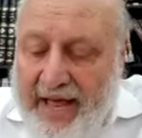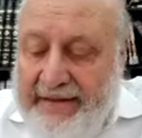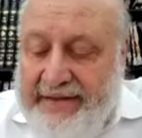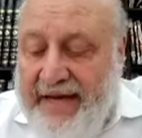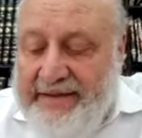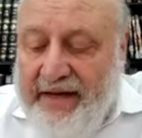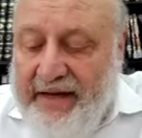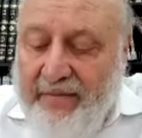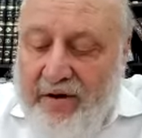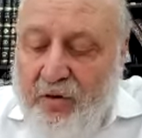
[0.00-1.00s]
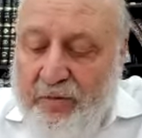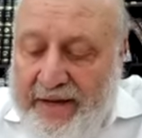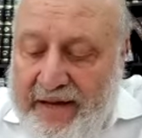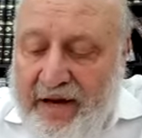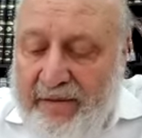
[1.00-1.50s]
Says the Gemara,
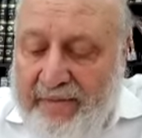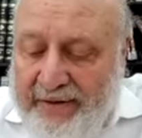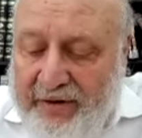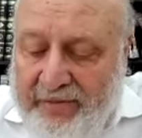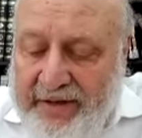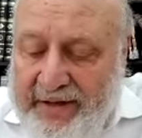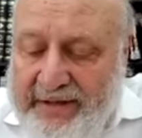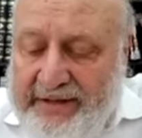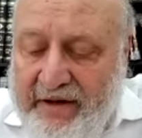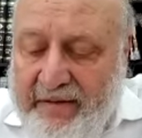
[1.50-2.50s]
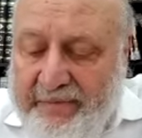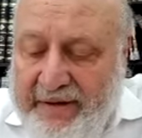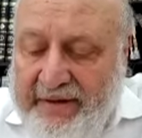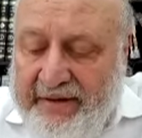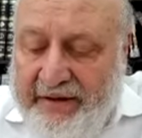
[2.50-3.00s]
is there an
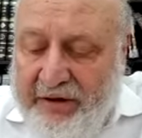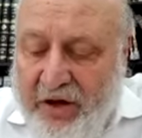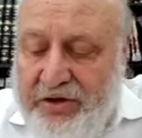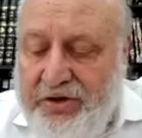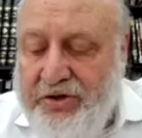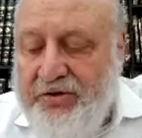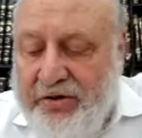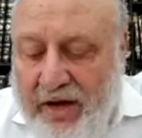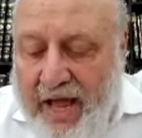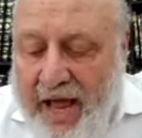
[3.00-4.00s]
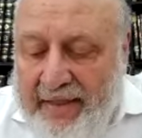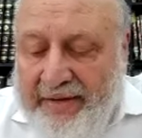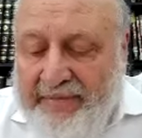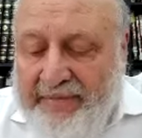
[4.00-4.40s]
opinion that that